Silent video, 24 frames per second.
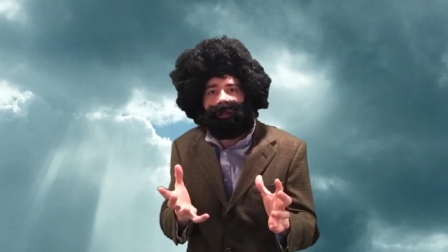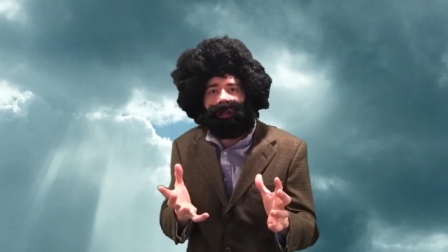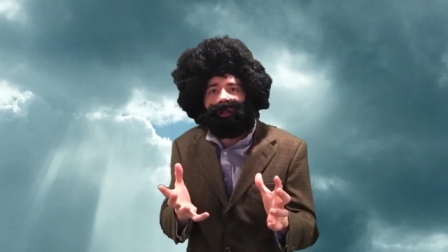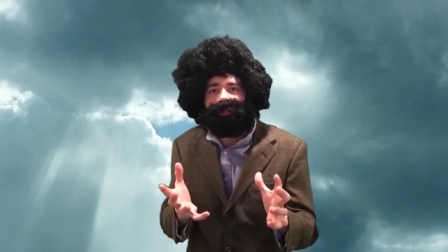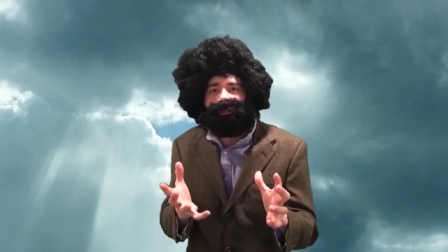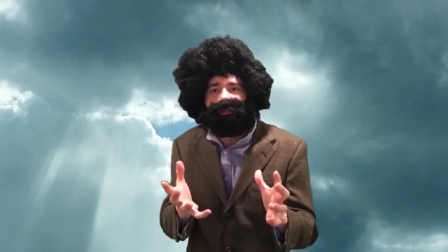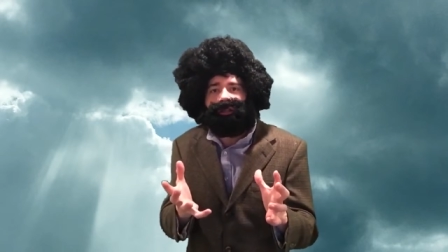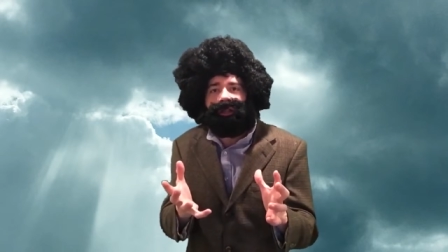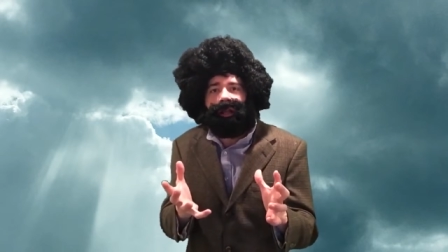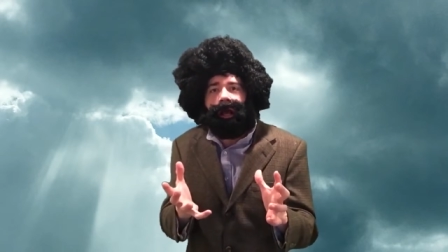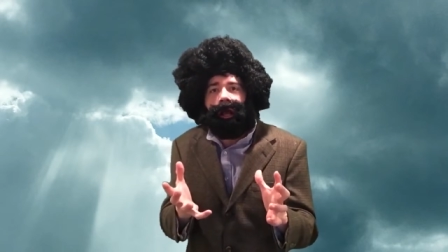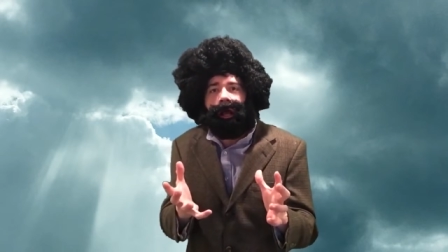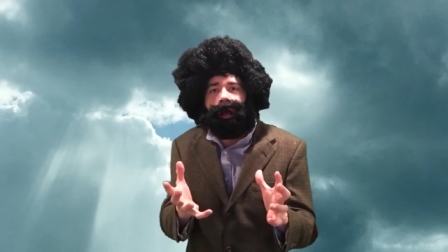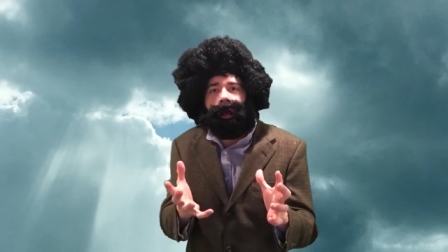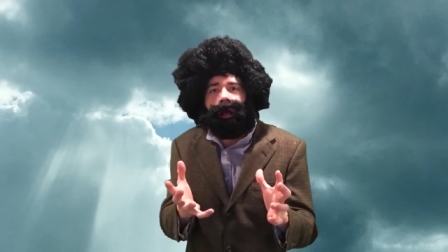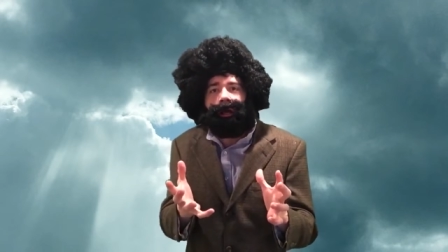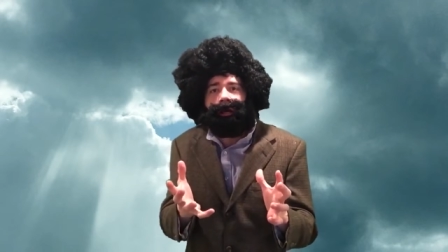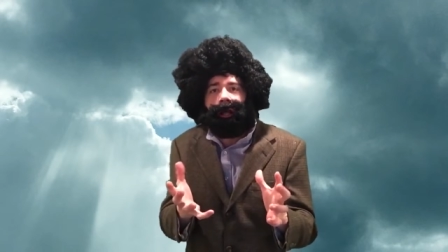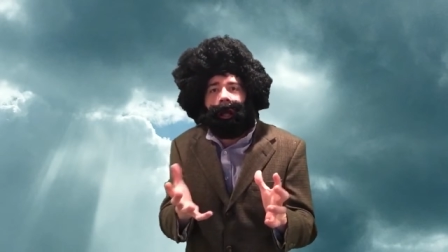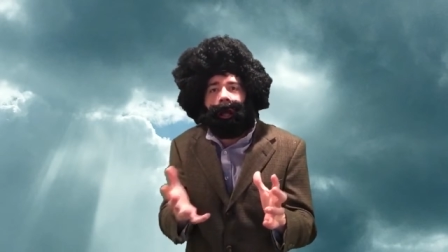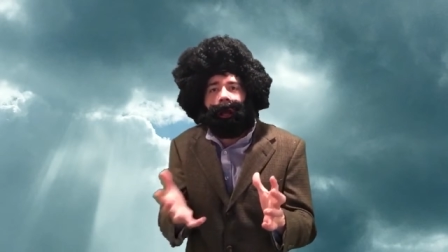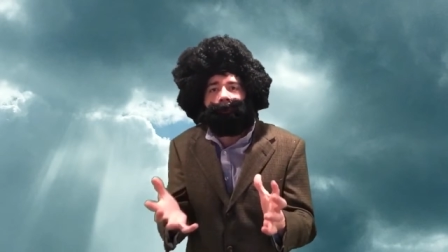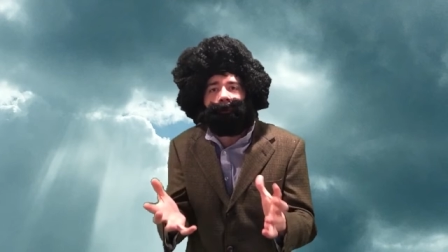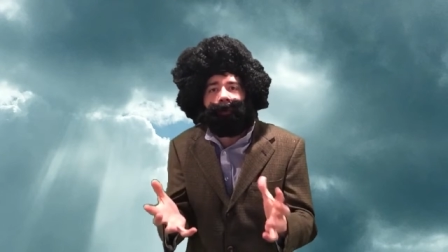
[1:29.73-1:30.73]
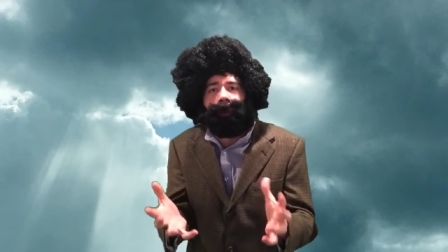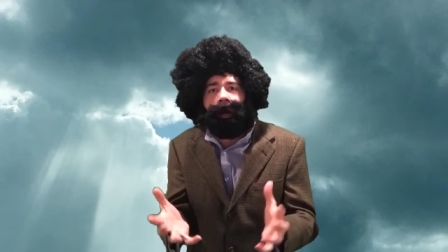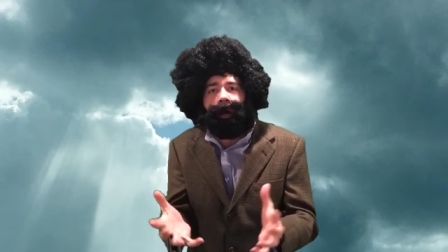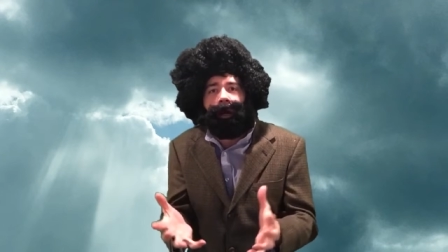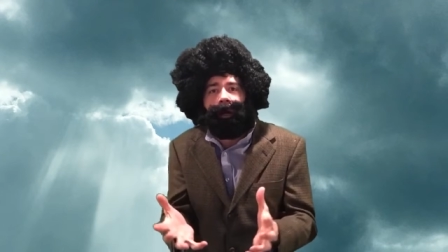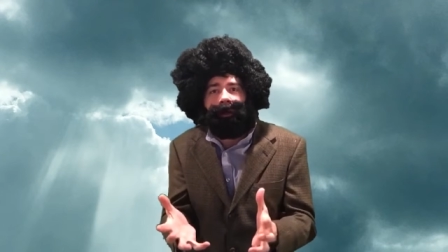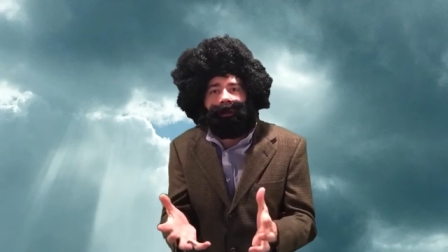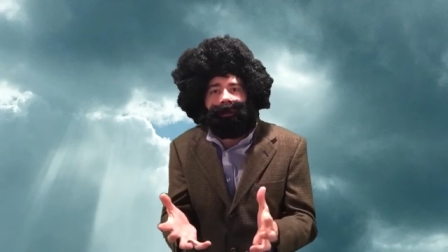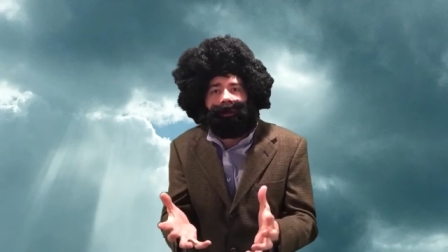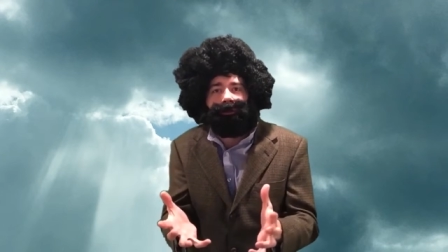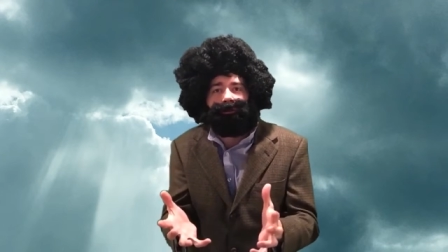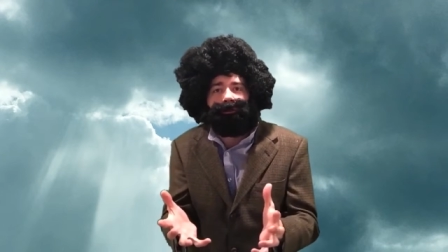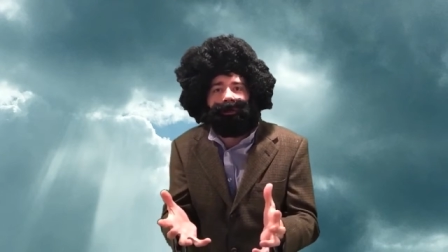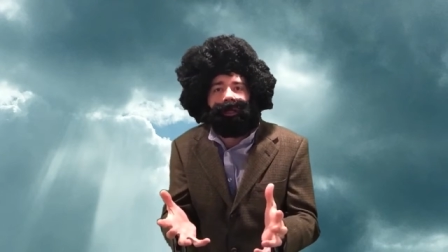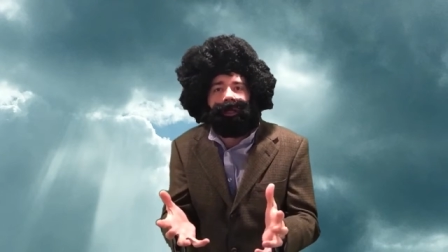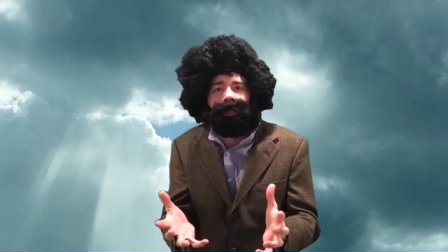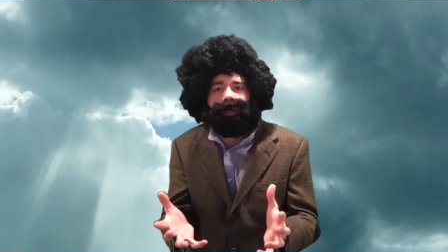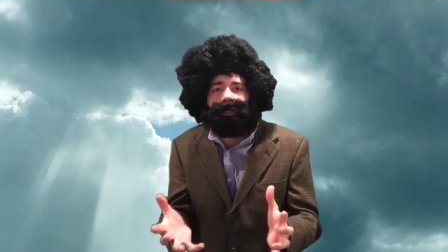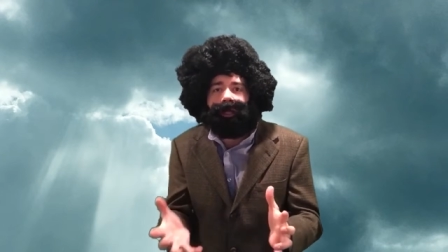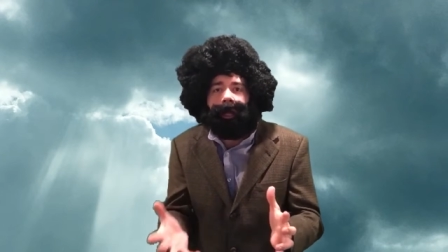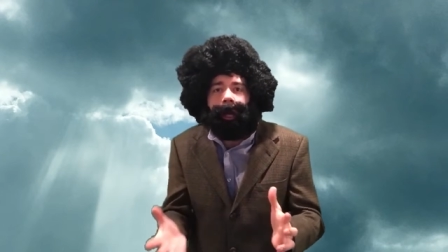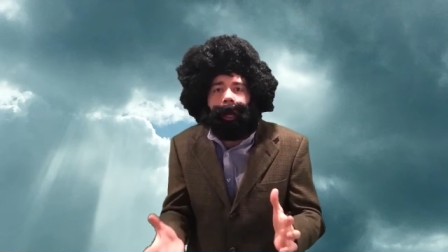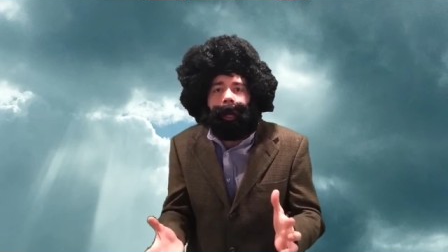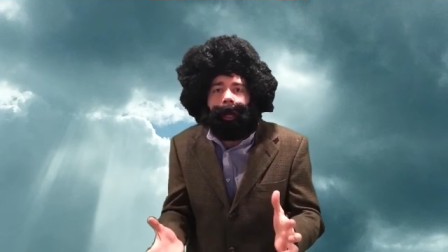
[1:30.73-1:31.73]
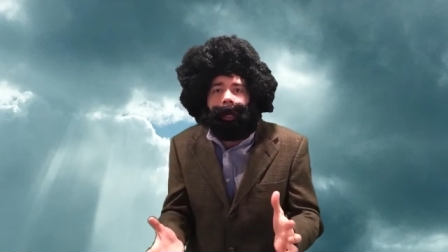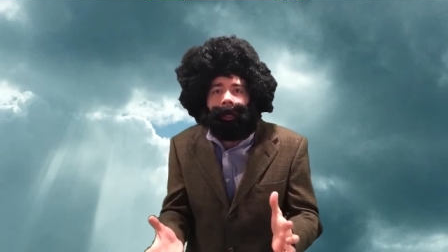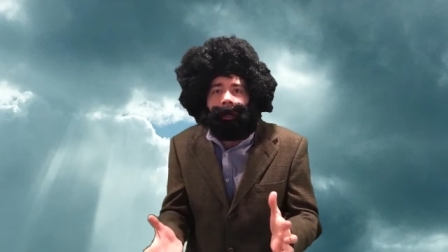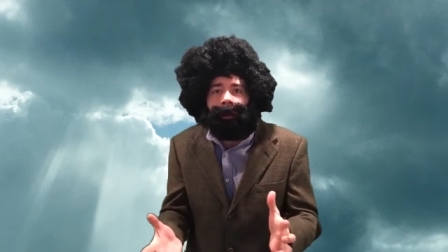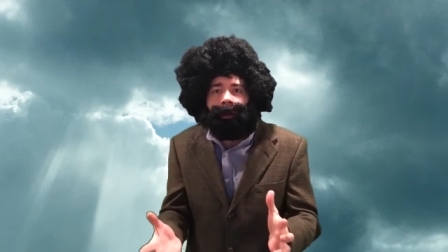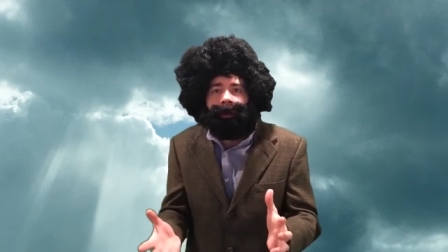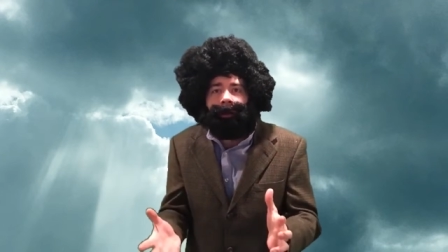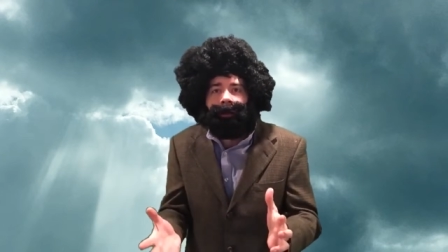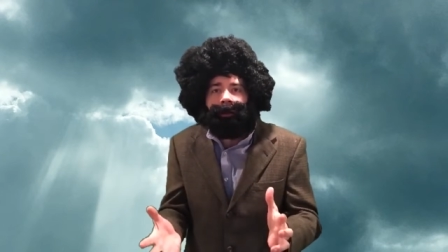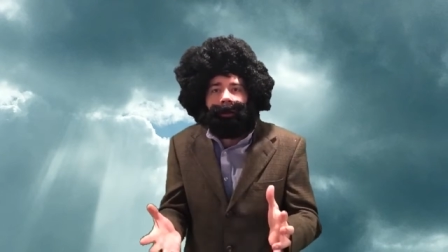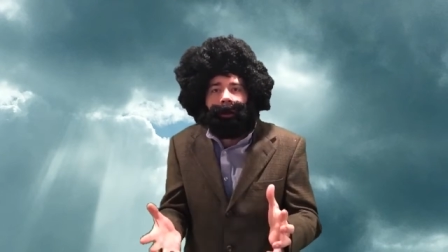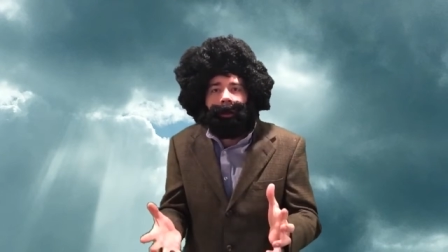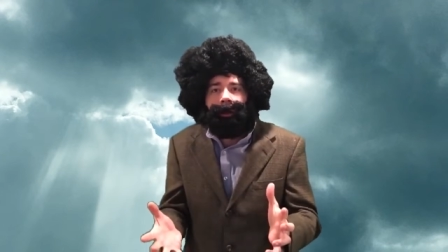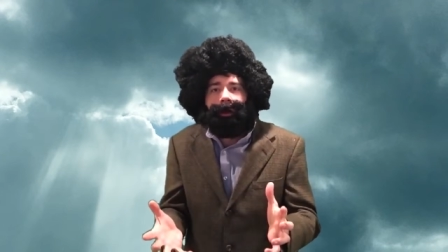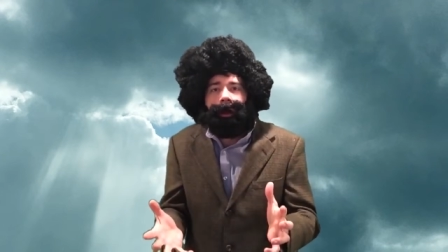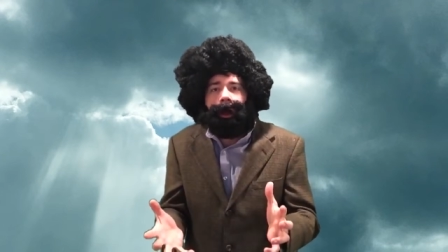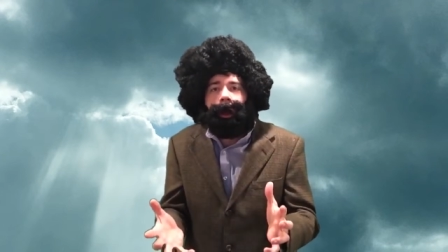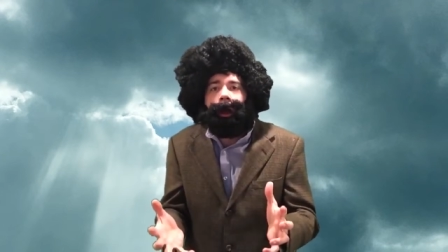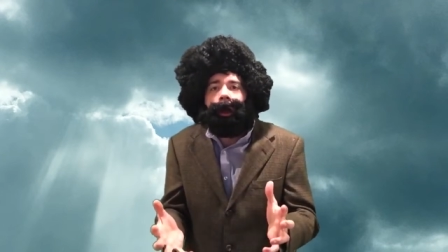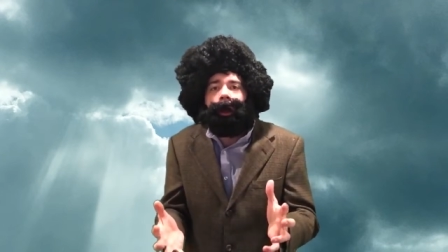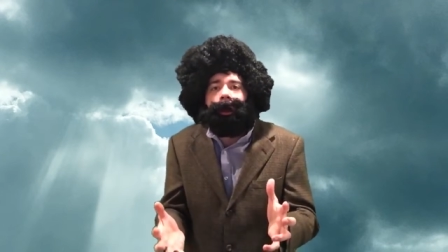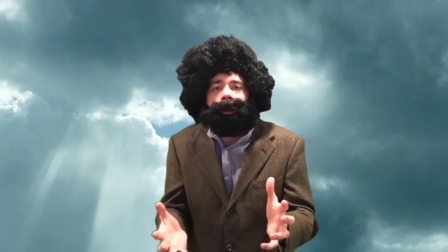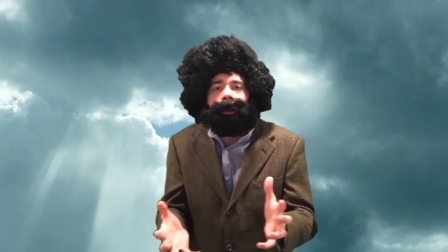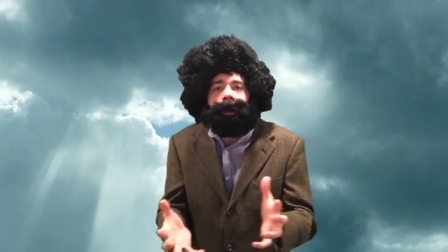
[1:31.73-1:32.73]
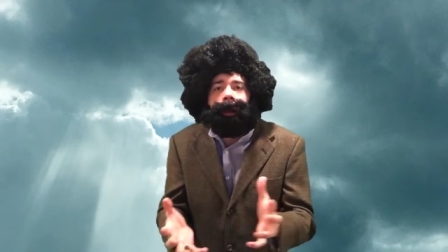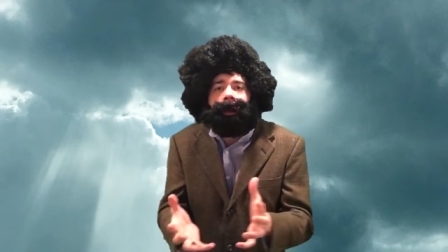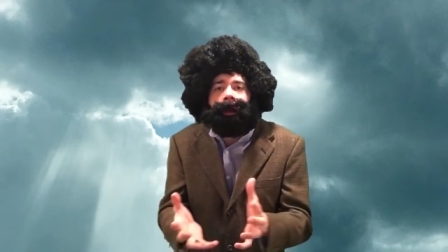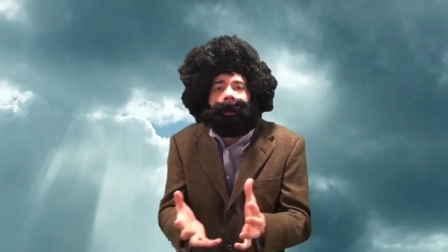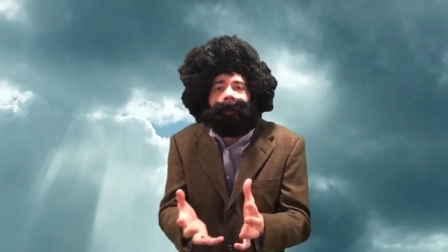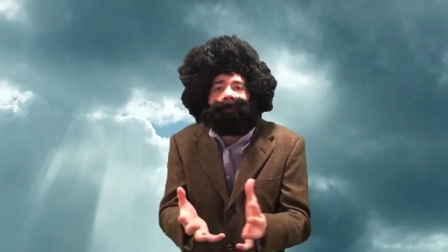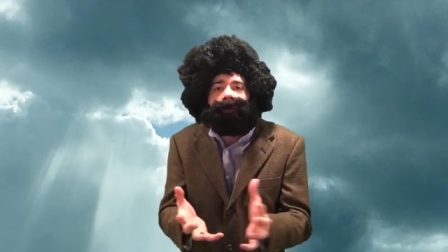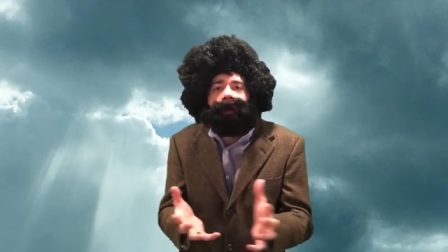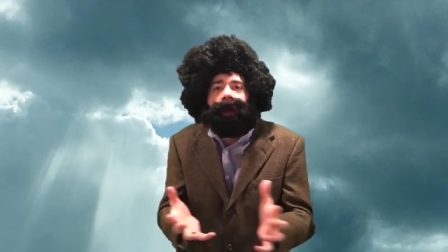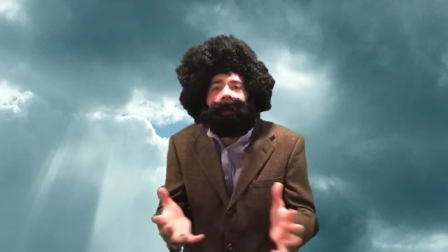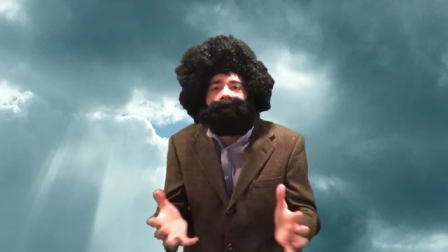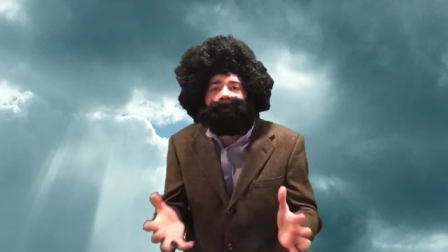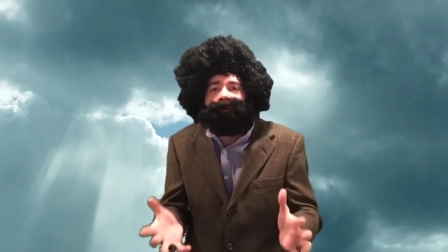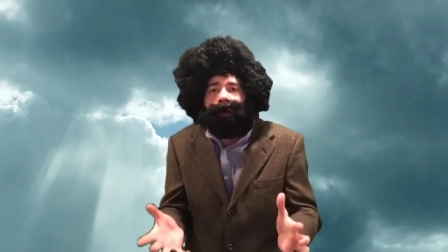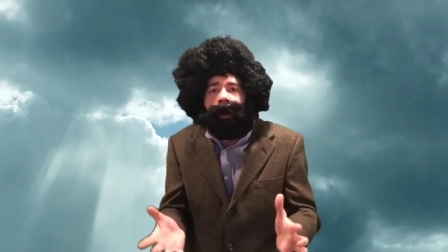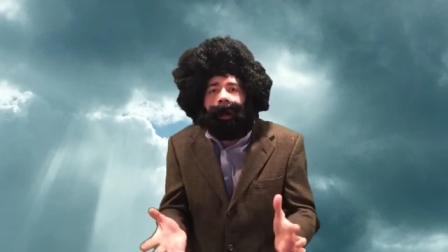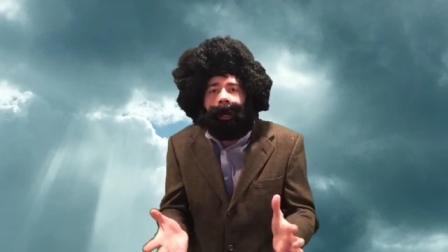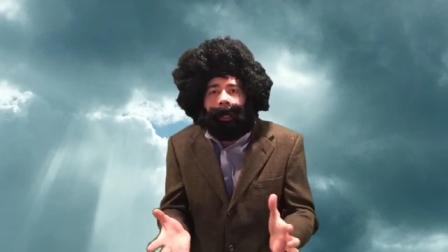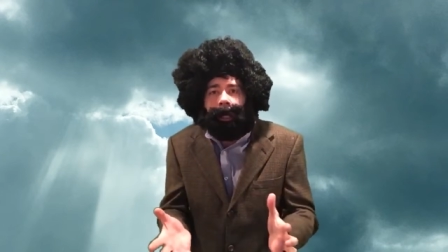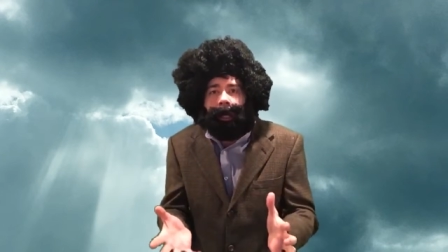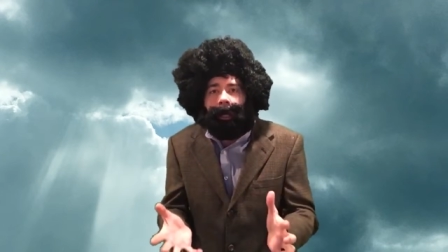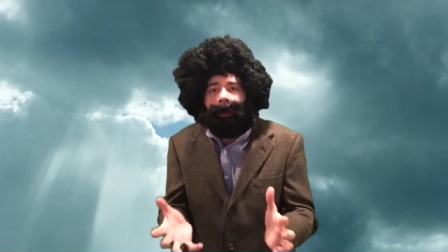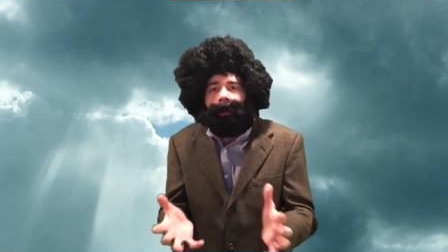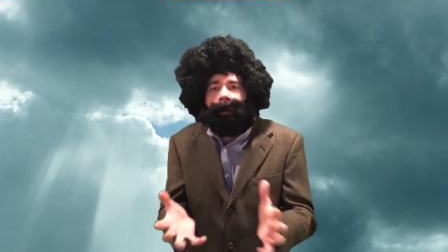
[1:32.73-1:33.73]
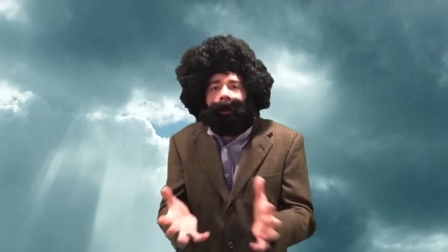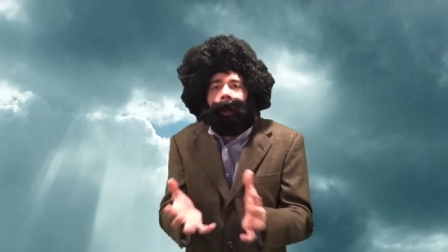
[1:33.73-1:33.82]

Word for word: let's say I, I buy three a day okay? And I never have money.